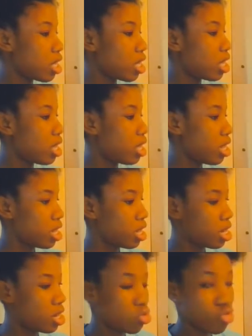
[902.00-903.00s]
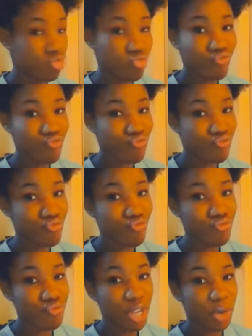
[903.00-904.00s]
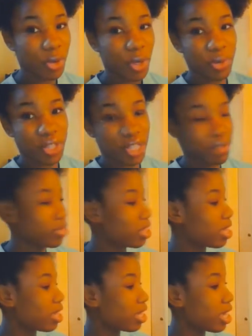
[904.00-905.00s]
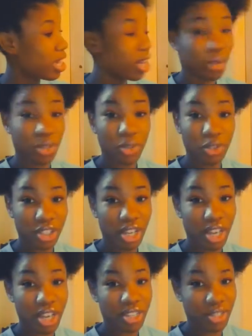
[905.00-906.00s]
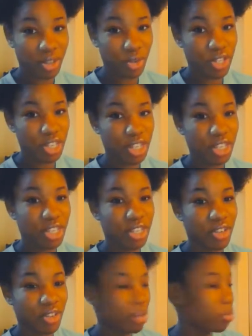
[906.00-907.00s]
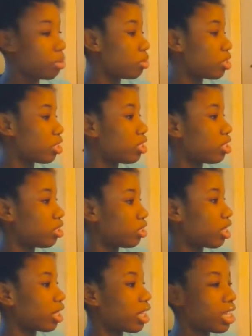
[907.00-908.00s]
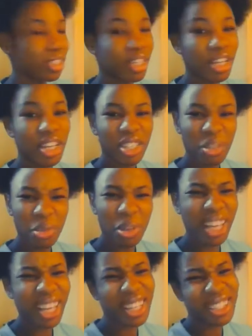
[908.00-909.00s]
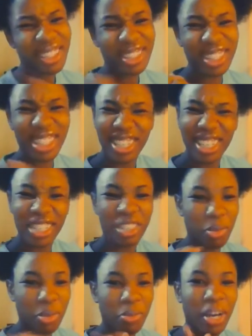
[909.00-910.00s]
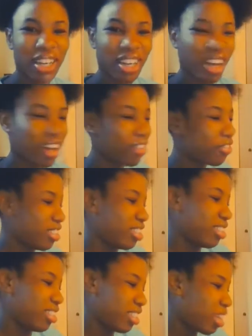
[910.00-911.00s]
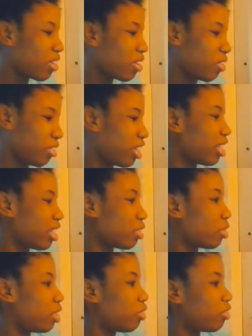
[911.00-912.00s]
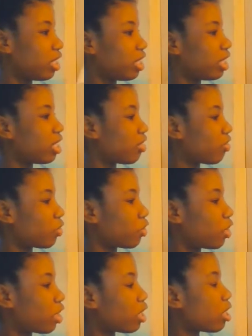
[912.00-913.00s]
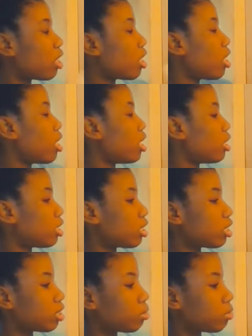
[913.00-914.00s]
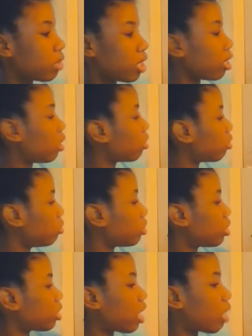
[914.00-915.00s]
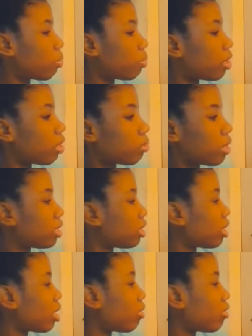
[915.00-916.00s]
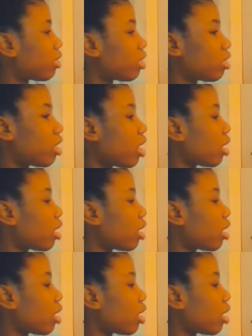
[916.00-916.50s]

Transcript: and now they wanted me to play, and I was so shy. So he, got me a music teacher. I guess he did it to build my confidence. Now I realize what he really did it for. And these are some like other music that I print out myself that are not